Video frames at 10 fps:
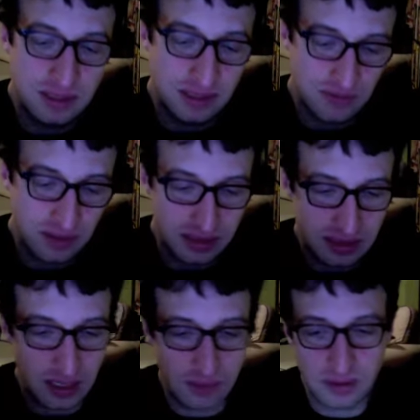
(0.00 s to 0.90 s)
I forget his
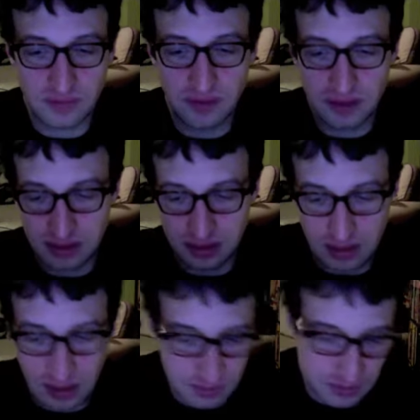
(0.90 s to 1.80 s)
name. What the fuck is his
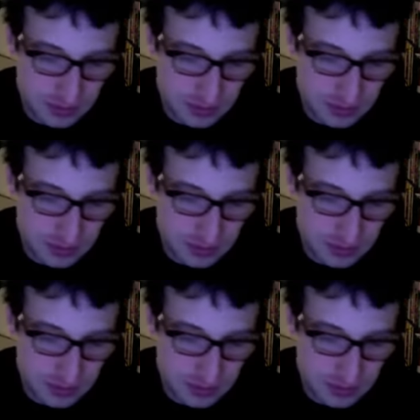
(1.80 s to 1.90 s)
name?